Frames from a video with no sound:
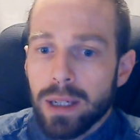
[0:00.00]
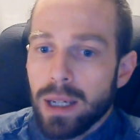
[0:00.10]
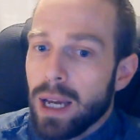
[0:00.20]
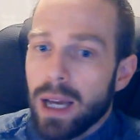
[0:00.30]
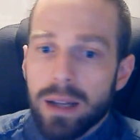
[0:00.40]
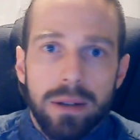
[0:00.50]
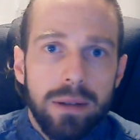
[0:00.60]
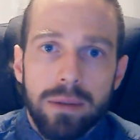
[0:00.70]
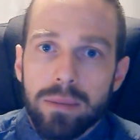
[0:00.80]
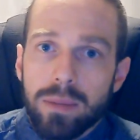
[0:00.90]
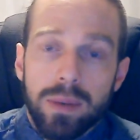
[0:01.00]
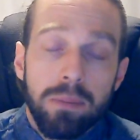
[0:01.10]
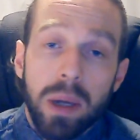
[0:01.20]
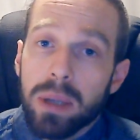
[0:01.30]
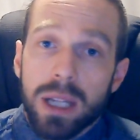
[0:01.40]
And
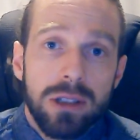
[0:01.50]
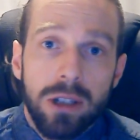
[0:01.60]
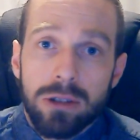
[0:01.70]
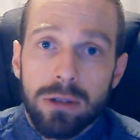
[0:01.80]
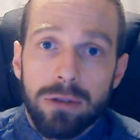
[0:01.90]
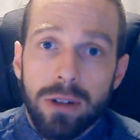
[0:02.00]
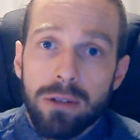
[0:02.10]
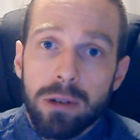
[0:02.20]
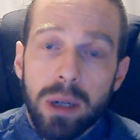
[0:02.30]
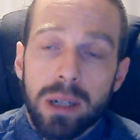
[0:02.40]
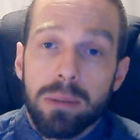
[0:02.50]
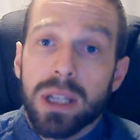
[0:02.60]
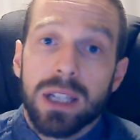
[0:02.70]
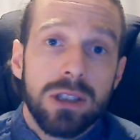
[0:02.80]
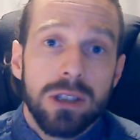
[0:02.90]
maybe that's not true for everybody, but
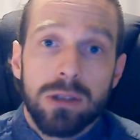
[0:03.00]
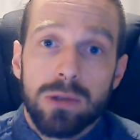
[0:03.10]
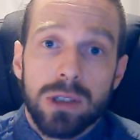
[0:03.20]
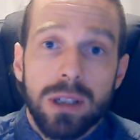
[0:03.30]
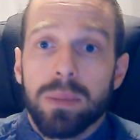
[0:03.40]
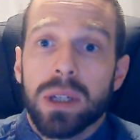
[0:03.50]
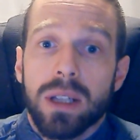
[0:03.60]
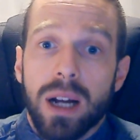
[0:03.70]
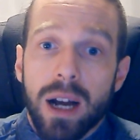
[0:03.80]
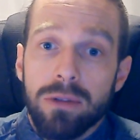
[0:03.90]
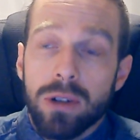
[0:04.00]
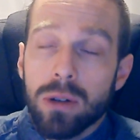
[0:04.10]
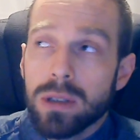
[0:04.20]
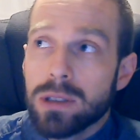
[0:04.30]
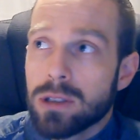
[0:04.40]
that's just something that I've noticed.